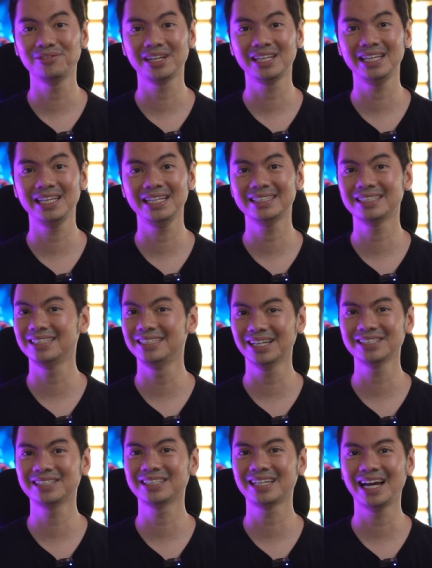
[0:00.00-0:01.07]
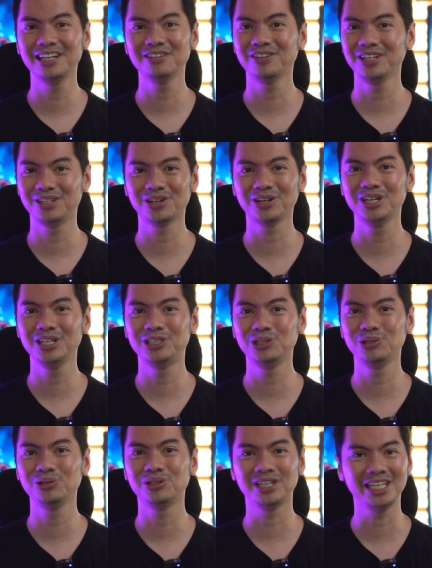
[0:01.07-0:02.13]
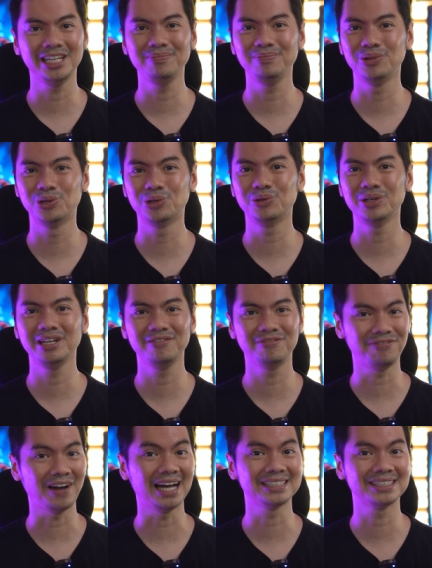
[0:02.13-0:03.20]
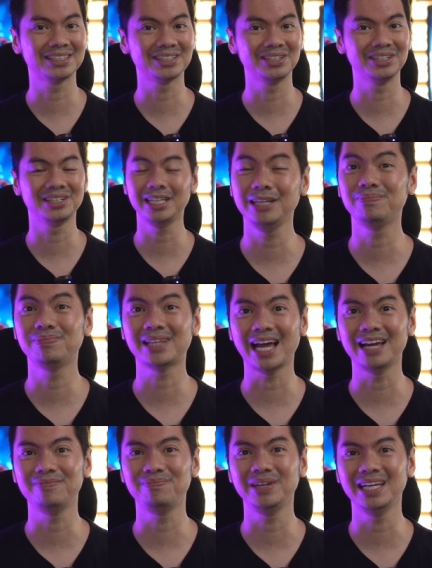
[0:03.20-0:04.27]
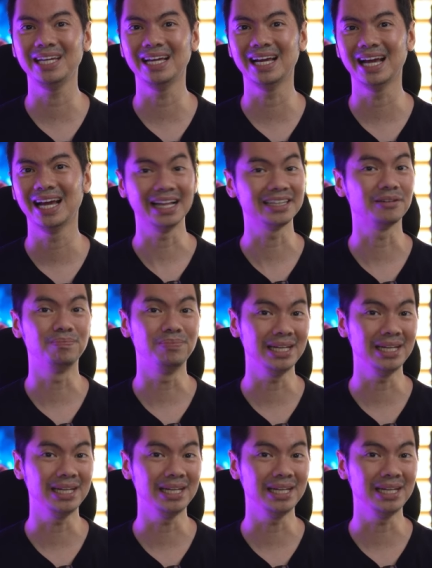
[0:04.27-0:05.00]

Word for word: of the keys does kind of encourage you to keep going faster, keep typing at a